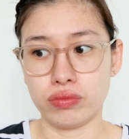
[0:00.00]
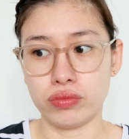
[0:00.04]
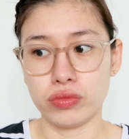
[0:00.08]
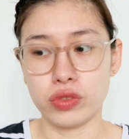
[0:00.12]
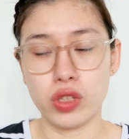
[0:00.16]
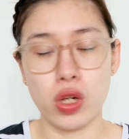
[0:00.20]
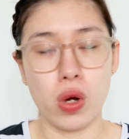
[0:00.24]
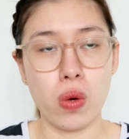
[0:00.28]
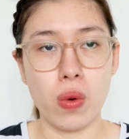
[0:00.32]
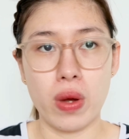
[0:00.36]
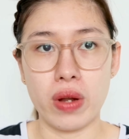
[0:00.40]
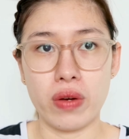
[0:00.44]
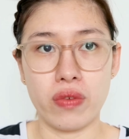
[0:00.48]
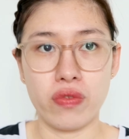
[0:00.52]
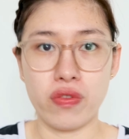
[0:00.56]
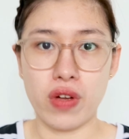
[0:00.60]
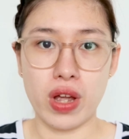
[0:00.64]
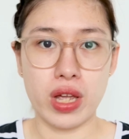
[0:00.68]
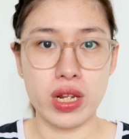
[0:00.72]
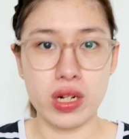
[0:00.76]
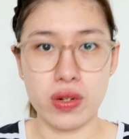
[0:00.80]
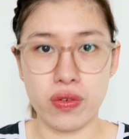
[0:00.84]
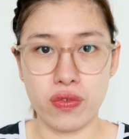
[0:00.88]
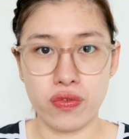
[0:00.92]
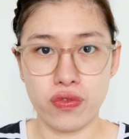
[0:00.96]
go and
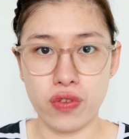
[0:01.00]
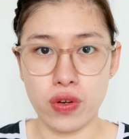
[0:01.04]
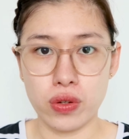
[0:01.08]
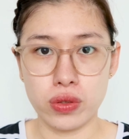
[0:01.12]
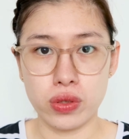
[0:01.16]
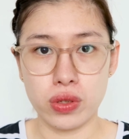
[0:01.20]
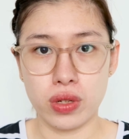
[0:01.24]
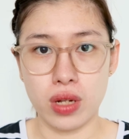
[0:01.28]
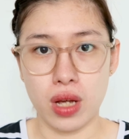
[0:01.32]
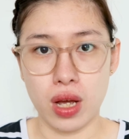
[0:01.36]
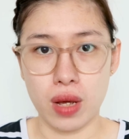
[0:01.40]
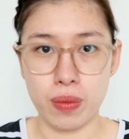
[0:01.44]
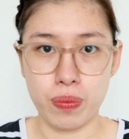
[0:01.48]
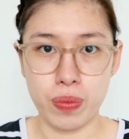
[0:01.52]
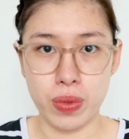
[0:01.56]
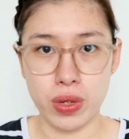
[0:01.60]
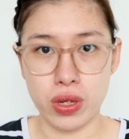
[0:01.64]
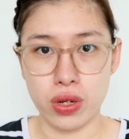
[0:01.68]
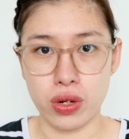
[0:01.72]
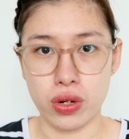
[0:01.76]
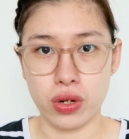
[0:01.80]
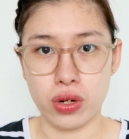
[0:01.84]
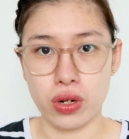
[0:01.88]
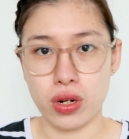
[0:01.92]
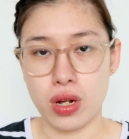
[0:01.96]
find a
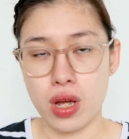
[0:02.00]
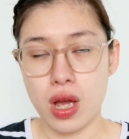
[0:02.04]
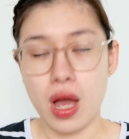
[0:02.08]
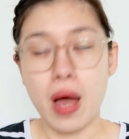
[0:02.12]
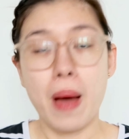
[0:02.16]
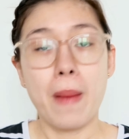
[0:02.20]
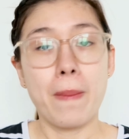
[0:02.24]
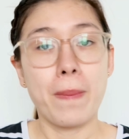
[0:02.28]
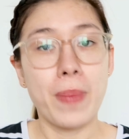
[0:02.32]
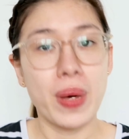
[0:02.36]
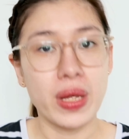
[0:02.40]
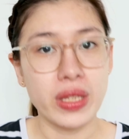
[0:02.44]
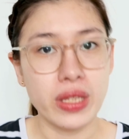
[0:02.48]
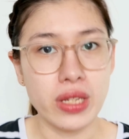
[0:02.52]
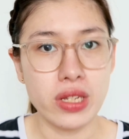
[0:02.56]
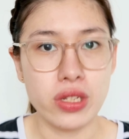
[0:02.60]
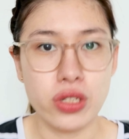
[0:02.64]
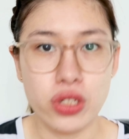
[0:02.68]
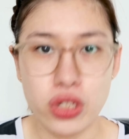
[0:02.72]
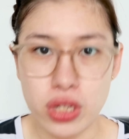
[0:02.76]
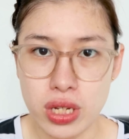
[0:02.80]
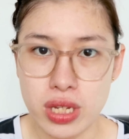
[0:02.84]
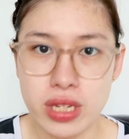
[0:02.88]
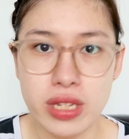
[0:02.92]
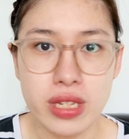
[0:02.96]
photocopier. But
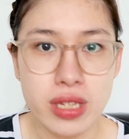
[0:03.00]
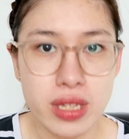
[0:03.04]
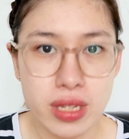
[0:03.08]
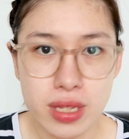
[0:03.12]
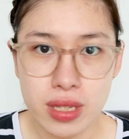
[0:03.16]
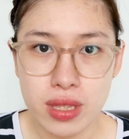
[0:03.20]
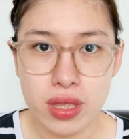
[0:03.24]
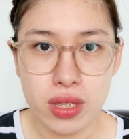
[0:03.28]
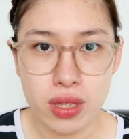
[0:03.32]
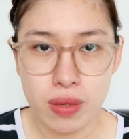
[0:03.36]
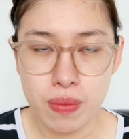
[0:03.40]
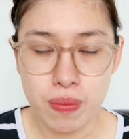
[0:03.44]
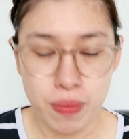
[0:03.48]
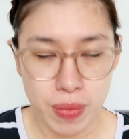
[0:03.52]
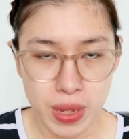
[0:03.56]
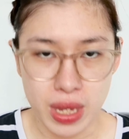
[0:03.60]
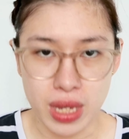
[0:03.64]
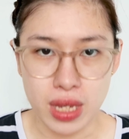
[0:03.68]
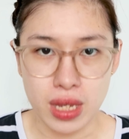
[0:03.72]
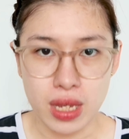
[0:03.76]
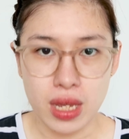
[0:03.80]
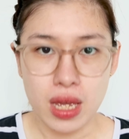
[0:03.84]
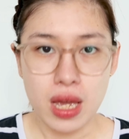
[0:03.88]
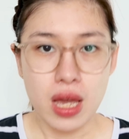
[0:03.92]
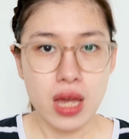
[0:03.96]
it's just
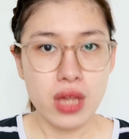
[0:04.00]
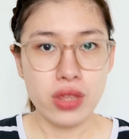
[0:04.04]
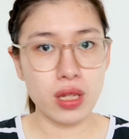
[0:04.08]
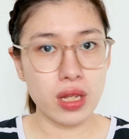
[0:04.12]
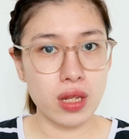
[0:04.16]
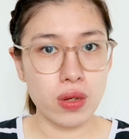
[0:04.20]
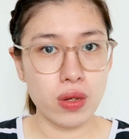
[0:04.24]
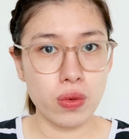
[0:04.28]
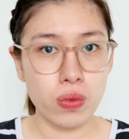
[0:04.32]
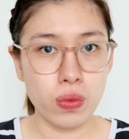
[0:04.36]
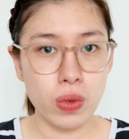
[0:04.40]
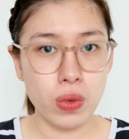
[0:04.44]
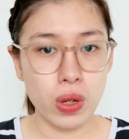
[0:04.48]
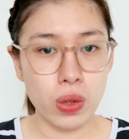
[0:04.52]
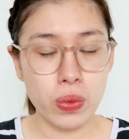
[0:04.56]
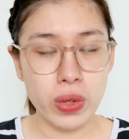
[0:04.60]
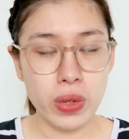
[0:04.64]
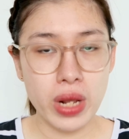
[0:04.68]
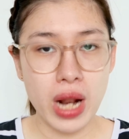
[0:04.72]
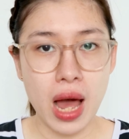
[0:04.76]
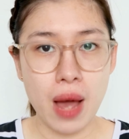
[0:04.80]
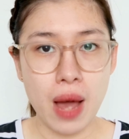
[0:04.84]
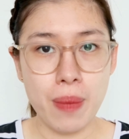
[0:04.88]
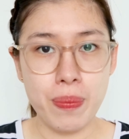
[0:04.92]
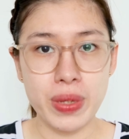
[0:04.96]
me. What will
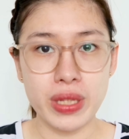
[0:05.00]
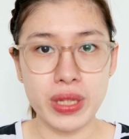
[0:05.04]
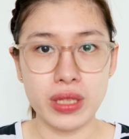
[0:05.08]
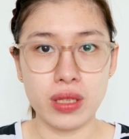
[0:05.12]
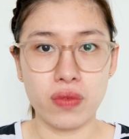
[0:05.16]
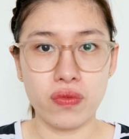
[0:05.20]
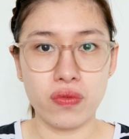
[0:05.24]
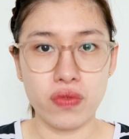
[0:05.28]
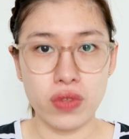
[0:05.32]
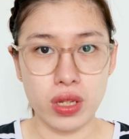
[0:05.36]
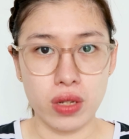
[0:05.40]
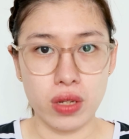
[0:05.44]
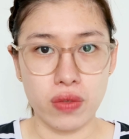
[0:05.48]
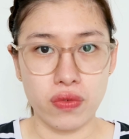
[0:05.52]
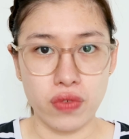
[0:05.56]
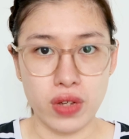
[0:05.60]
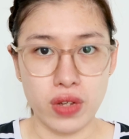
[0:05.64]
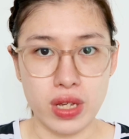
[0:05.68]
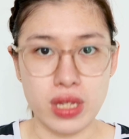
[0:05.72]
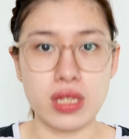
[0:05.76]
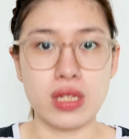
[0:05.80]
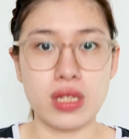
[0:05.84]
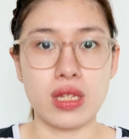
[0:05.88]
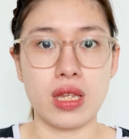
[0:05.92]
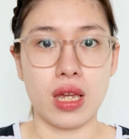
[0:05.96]
happen in the
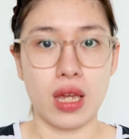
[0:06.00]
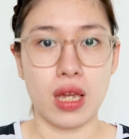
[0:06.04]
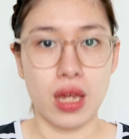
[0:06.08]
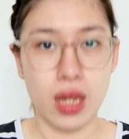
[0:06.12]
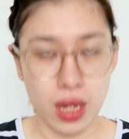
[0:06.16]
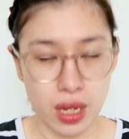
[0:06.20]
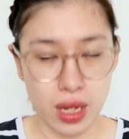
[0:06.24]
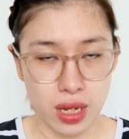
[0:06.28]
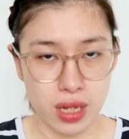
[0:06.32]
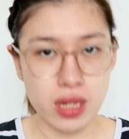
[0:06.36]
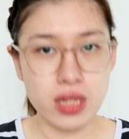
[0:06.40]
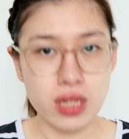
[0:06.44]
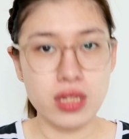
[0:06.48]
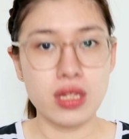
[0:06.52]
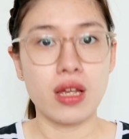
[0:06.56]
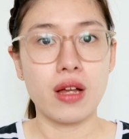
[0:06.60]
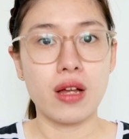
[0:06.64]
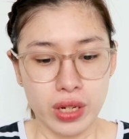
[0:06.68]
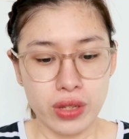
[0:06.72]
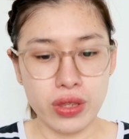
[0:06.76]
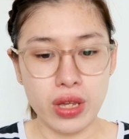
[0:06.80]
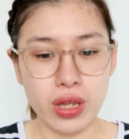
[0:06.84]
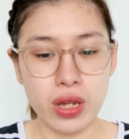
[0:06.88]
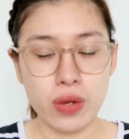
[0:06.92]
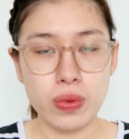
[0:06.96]
VFS is
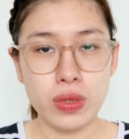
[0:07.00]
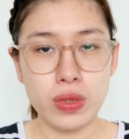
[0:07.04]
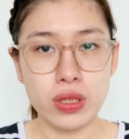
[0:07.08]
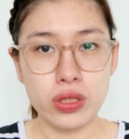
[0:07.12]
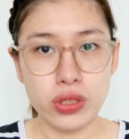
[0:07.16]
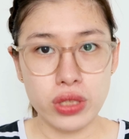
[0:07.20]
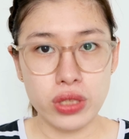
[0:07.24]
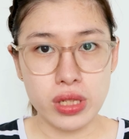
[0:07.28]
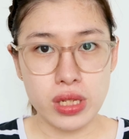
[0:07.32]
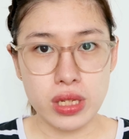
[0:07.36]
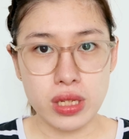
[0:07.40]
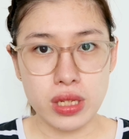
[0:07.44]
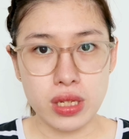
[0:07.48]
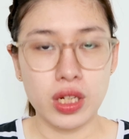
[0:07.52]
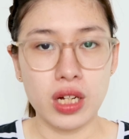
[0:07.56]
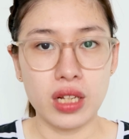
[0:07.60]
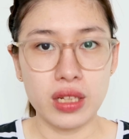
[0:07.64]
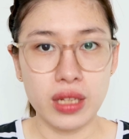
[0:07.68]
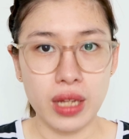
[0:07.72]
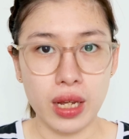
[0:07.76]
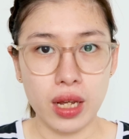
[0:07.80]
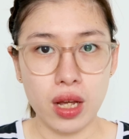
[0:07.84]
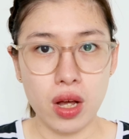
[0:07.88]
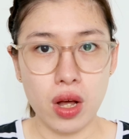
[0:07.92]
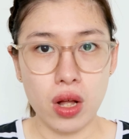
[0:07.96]
they will just
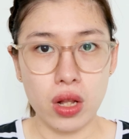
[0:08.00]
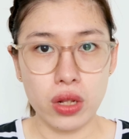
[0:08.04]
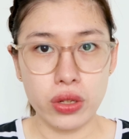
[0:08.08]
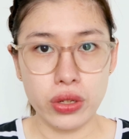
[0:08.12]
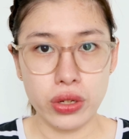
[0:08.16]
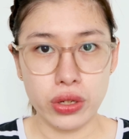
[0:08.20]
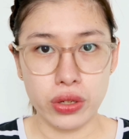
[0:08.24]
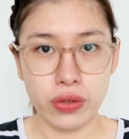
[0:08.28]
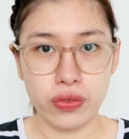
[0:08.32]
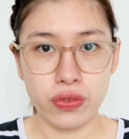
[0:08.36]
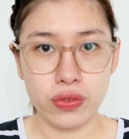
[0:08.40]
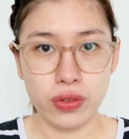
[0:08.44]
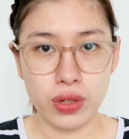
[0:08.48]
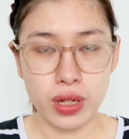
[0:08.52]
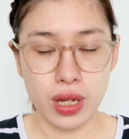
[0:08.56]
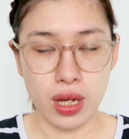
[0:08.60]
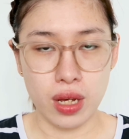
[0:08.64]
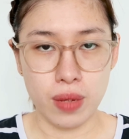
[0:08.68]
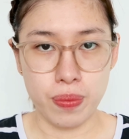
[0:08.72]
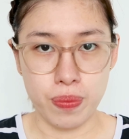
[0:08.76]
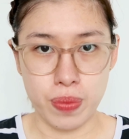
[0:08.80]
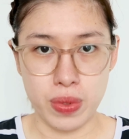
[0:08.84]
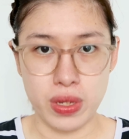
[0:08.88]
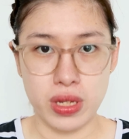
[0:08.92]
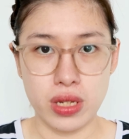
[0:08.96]
collect all your
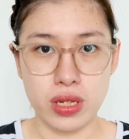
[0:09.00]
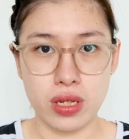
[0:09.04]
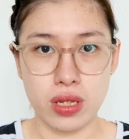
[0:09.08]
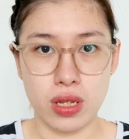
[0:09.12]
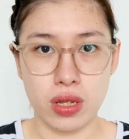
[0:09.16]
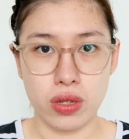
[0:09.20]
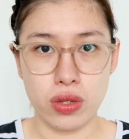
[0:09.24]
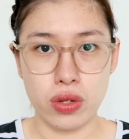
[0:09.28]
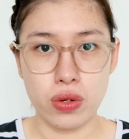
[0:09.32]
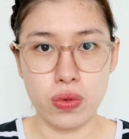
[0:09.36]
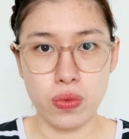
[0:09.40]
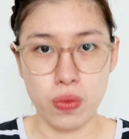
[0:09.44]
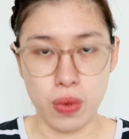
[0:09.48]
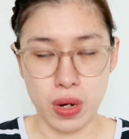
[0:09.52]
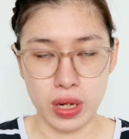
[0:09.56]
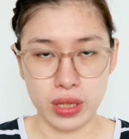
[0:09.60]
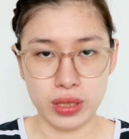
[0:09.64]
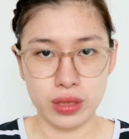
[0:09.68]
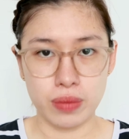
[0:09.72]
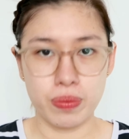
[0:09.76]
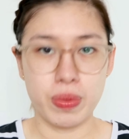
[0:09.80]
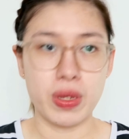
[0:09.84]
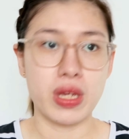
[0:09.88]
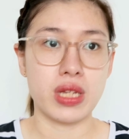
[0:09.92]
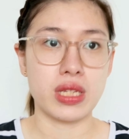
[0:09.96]
copies that you
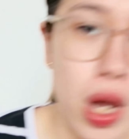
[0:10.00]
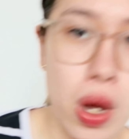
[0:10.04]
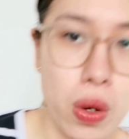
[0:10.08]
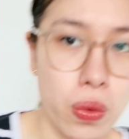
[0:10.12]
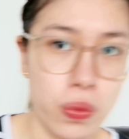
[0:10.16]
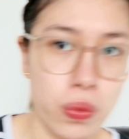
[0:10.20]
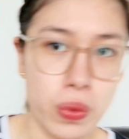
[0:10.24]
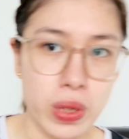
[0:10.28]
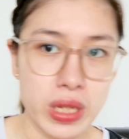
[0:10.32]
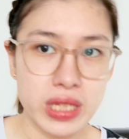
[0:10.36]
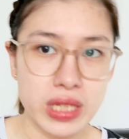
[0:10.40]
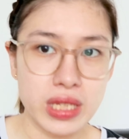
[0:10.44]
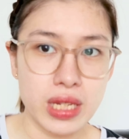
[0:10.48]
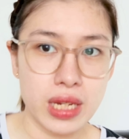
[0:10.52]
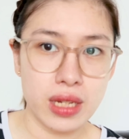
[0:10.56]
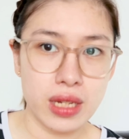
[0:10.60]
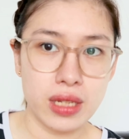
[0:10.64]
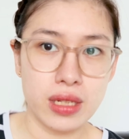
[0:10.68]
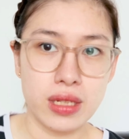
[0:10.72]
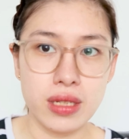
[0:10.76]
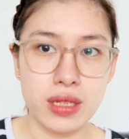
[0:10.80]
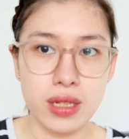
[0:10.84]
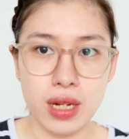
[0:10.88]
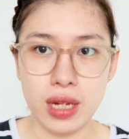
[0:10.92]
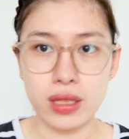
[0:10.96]
want, because we
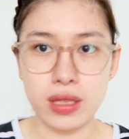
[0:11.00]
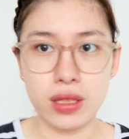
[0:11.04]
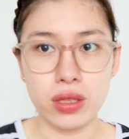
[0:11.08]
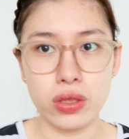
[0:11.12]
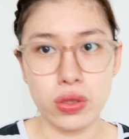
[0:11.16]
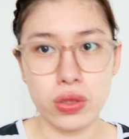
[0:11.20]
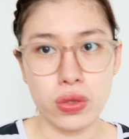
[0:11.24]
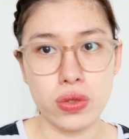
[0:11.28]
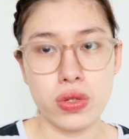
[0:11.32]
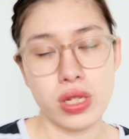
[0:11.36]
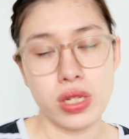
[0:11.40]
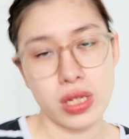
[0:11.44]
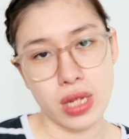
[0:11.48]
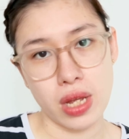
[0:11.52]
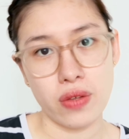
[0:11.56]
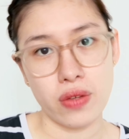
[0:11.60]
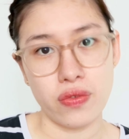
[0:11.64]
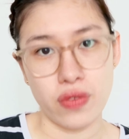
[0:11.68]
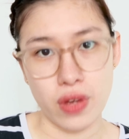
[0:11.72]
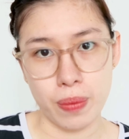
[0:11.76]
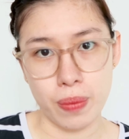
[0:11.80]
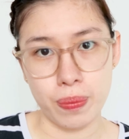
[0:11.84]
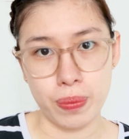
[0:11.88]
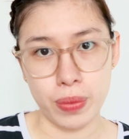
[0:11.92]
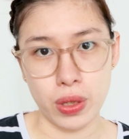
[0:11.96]
did not do
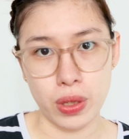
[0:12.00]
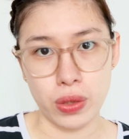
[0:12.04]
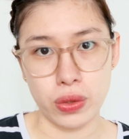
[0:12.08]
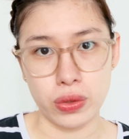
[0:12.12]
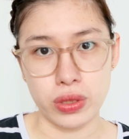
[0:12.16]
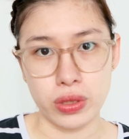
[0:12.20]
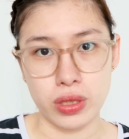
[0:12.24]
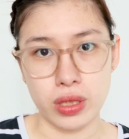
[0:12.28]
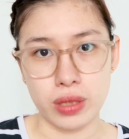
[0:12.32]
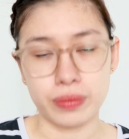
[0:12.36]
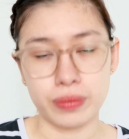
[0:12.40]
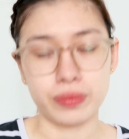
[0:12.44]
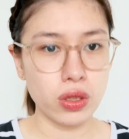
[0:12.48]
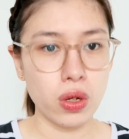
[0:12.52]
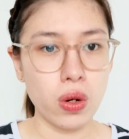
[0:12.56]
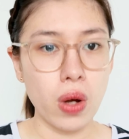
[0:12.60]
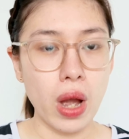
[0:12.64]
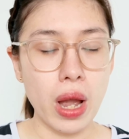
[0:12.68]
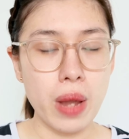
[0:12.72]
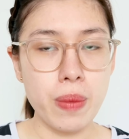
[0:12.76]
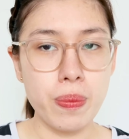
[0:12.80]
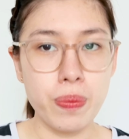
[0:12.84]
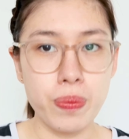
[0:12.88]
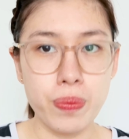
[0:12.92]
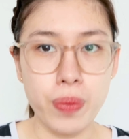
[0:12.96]
self-upload. So
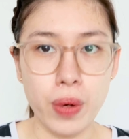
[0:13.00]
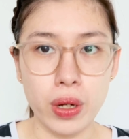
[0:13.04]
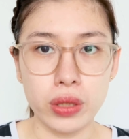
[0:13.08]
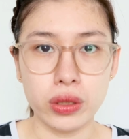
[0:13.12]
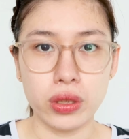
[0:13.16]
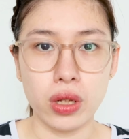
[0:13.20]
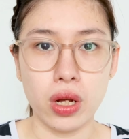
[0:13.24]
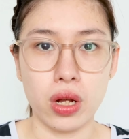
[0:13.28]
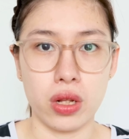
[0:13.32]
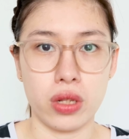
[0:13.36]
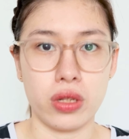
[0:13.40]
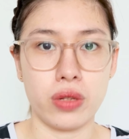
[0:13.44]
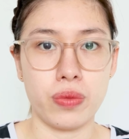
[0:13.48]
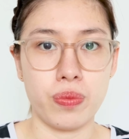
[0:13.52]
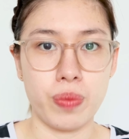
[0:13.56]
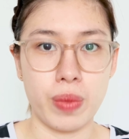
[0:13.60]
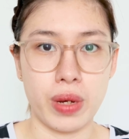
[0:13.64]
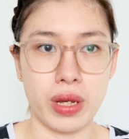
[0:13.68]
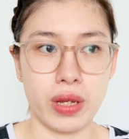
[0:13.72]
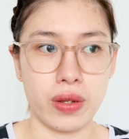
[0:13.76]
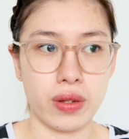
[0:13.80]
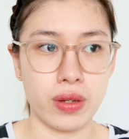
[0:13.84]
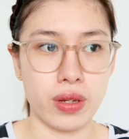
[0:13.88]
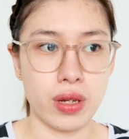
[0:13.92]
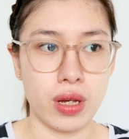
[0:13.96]
I brought all
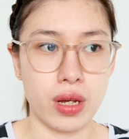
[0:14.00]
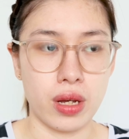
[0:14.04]
my